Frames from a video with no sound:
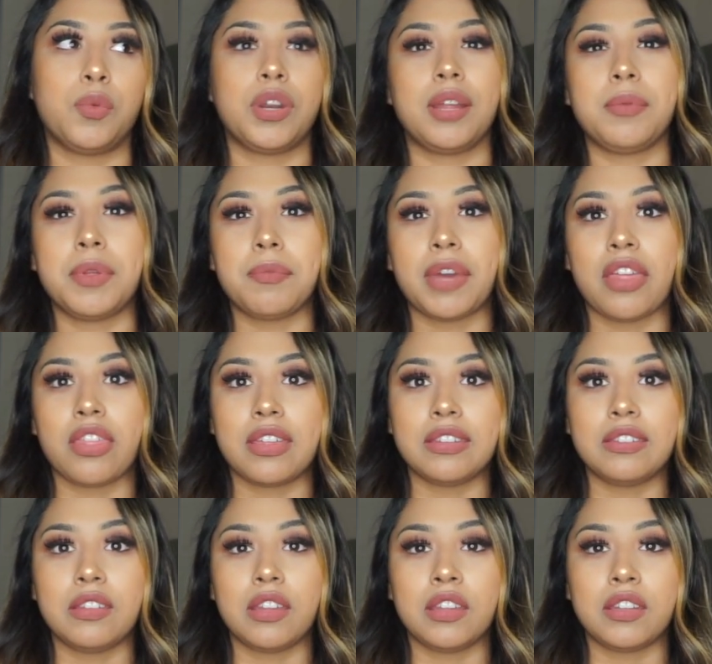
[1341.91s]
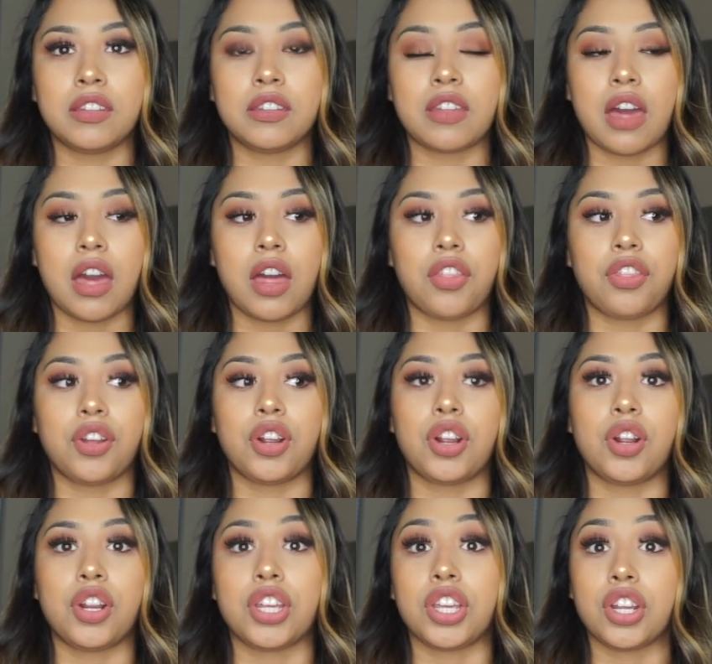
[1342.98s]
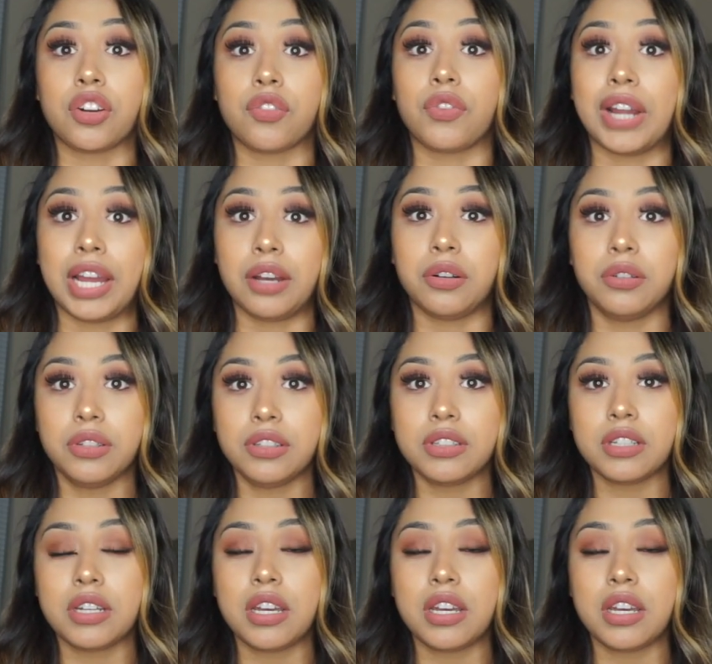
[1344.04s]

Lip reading: what I mean by this is that they're year-round,